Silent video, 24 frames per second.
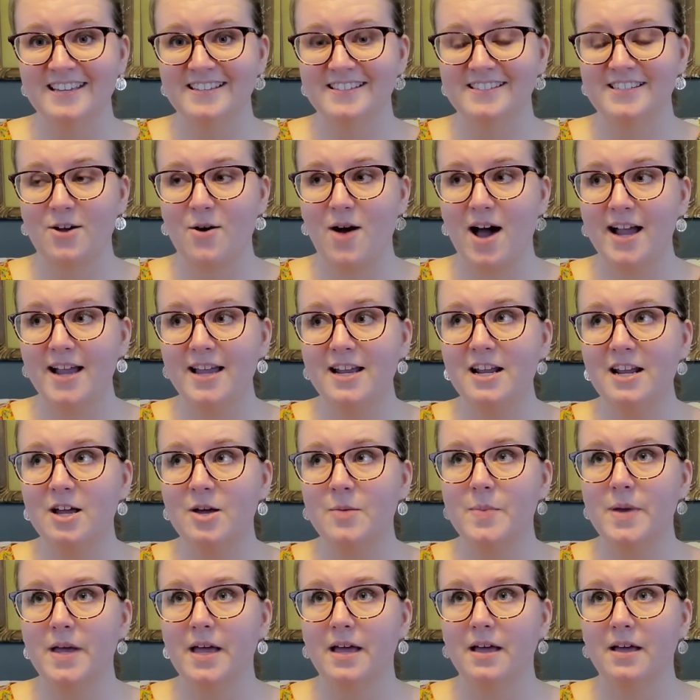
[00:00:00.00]
So I get
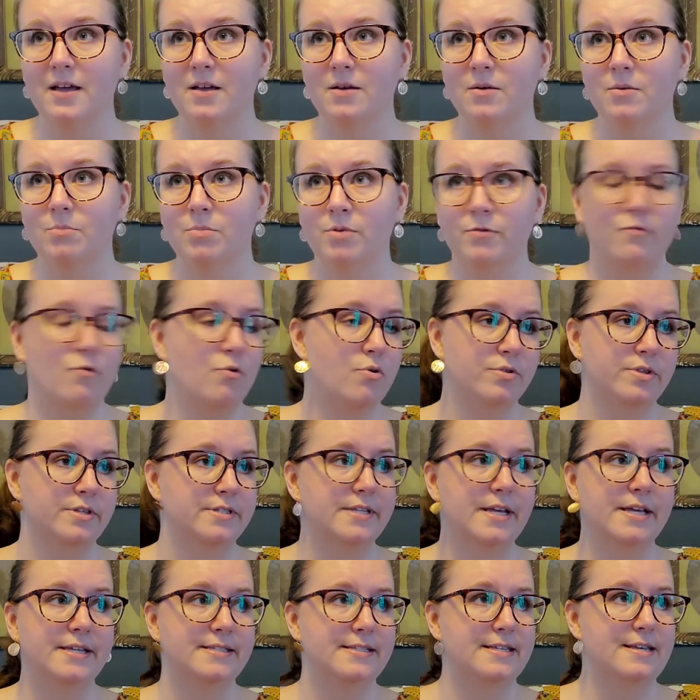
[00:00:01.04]
up before the
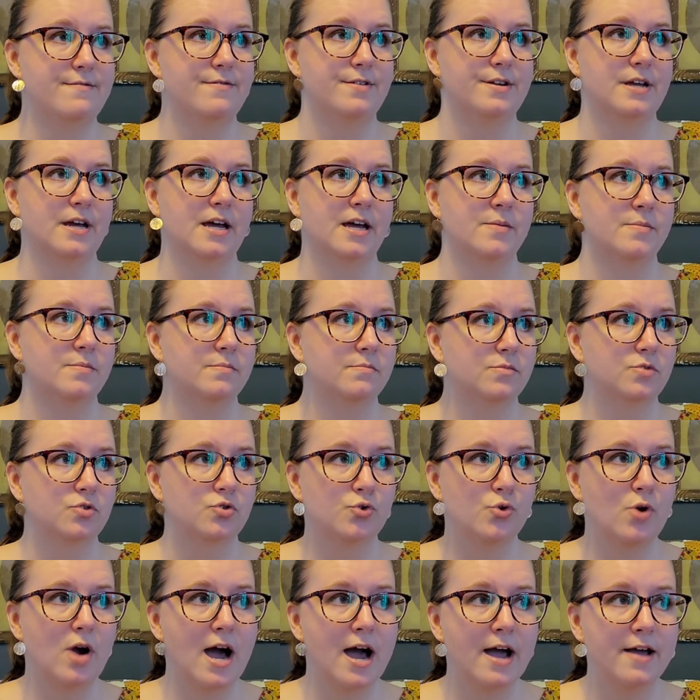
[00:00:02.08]
sun's even up,
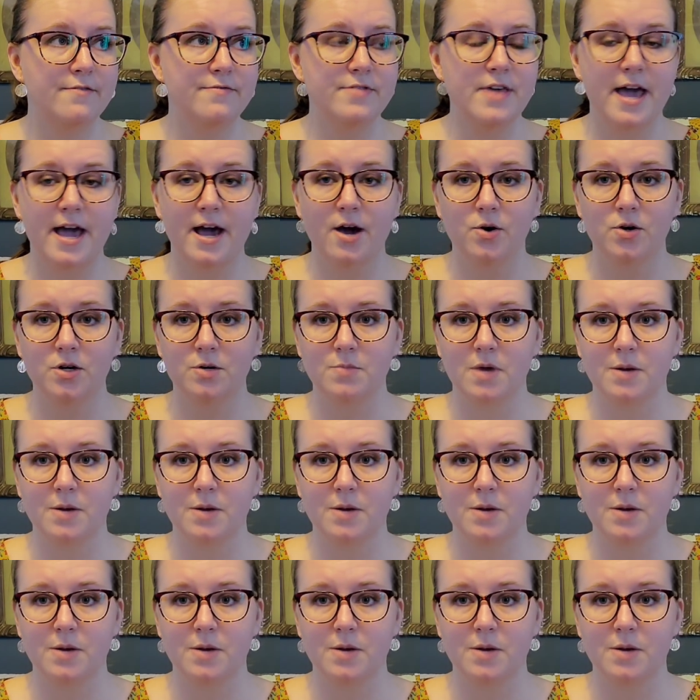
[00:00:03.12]
drive the hour to